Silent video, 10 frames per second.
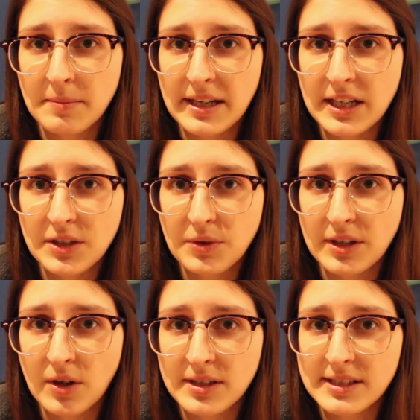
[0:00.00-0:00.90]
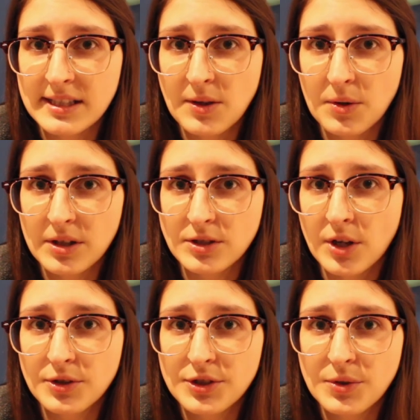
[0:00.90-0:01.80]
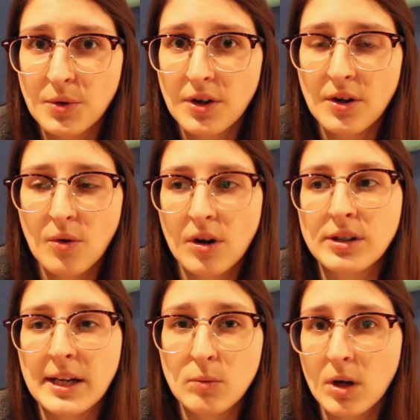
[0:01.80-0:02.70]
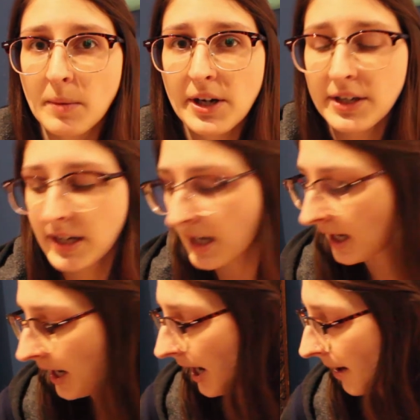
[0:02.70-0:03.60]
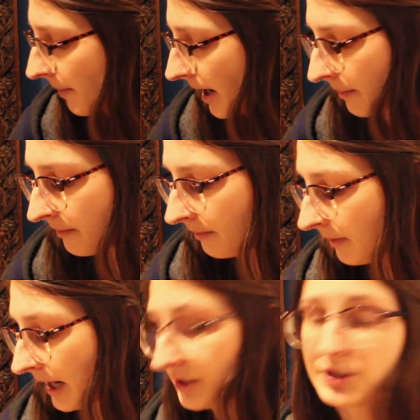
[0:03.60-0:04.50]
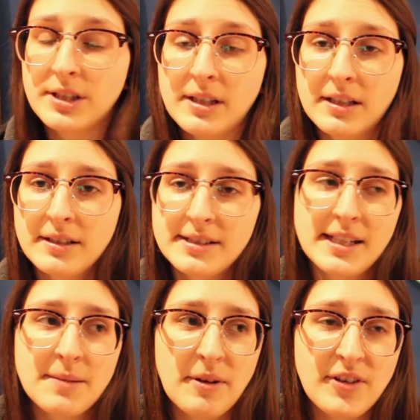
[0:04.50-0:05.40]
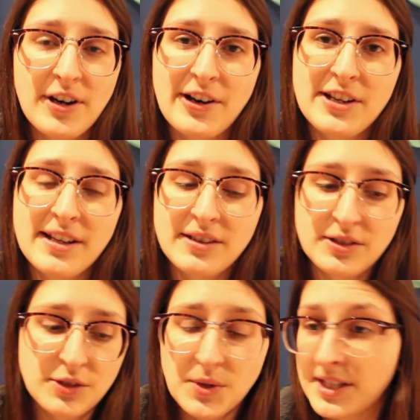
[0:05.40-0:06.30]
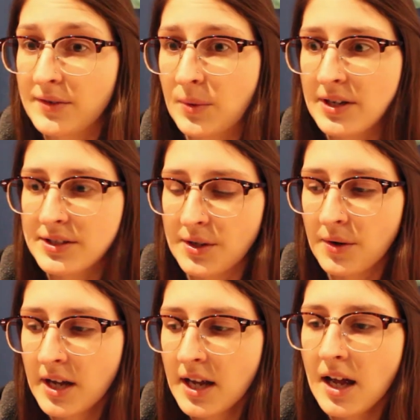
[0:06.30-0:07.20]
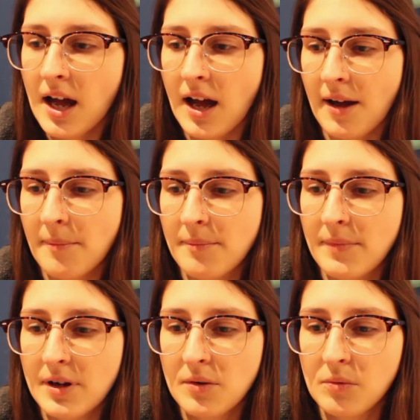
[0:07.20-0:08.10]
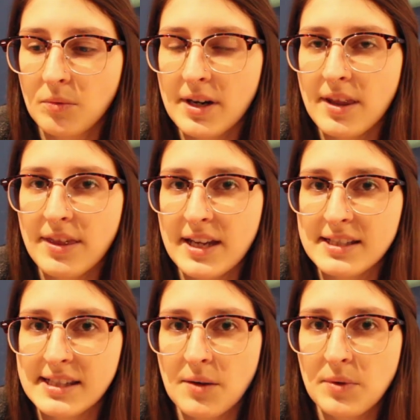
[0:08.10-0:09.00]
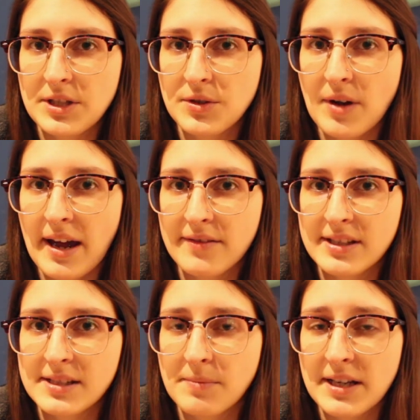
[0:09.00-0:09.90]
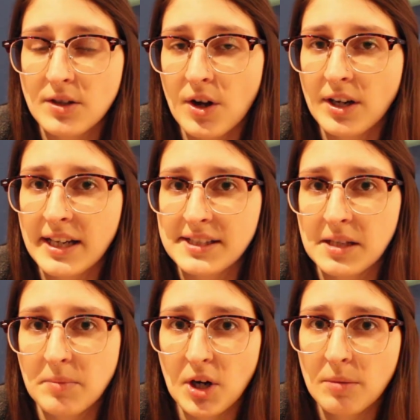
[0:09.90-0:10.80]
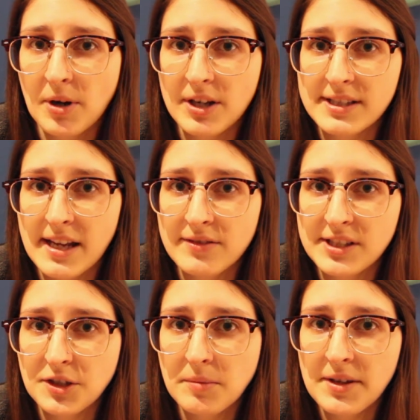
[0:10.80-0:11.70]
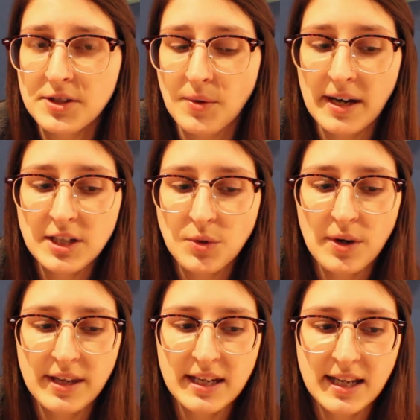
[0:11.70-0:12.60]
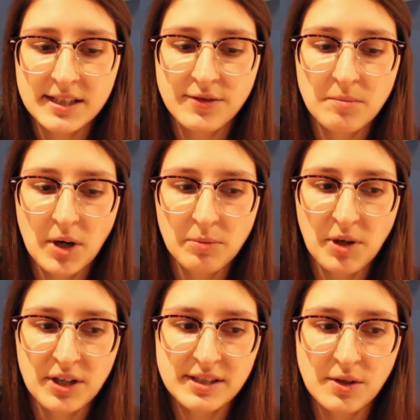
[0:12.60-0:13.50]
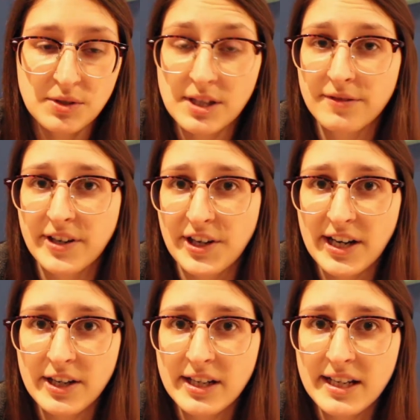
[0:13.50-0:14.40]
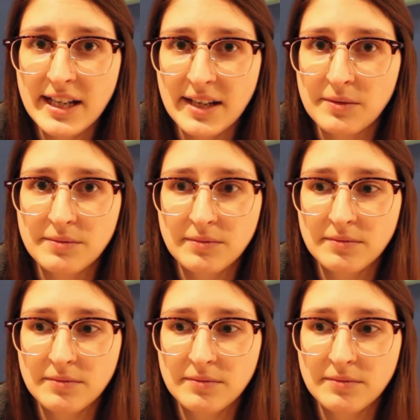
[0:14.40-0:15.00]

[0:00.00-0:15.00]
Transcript: of money. You can honestly go to the dollar store or like Walmart. I'm actually sitting in my ferret area and there's toys everywhere, so one of the things that we do have is my dog gets a bark box every single month, so any toy that he gets from bark box goes in the ferret area, and